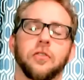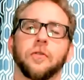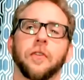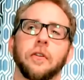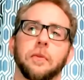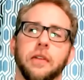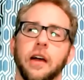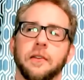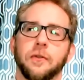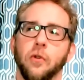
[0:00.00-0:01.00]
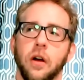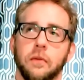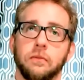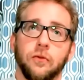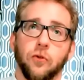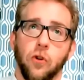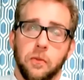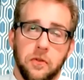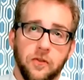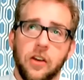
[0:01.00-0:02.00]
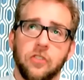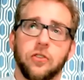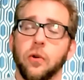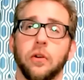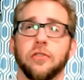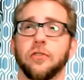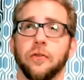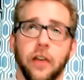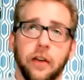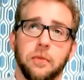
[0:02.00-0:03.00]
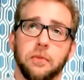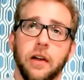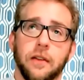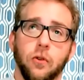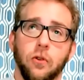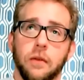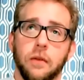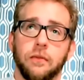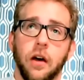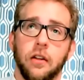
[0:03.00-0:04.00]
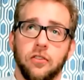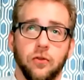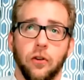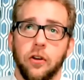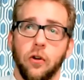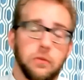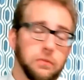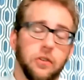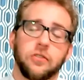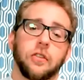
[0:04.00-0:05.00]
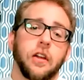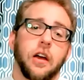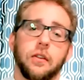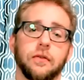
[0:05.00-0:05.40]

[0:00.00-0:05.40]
favorite platform for professional, and what's your favorite platform just for your own personal life?